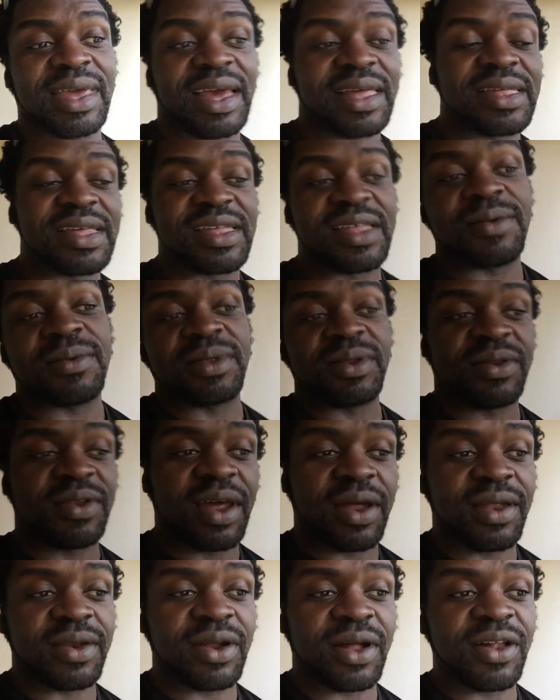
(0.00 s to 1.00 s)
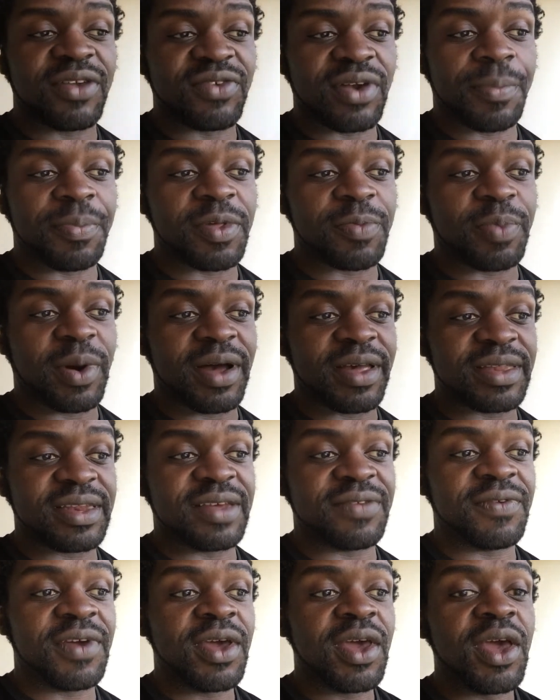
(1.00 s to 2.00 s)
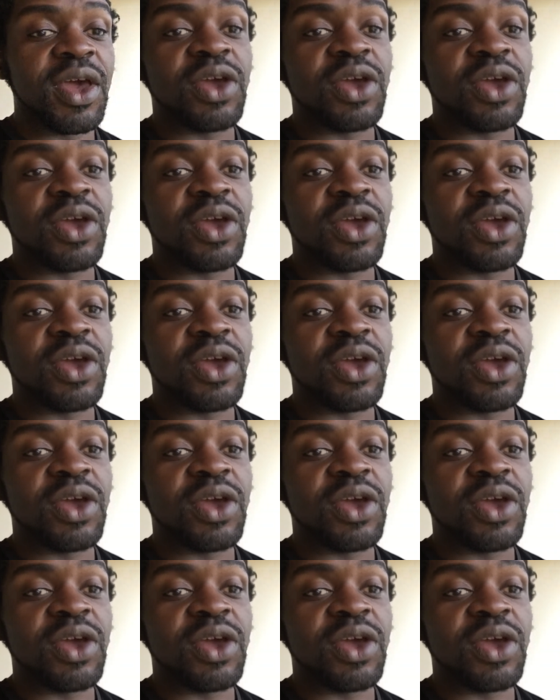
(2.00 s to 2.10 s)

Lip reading: Yes, Donald Trump is positive.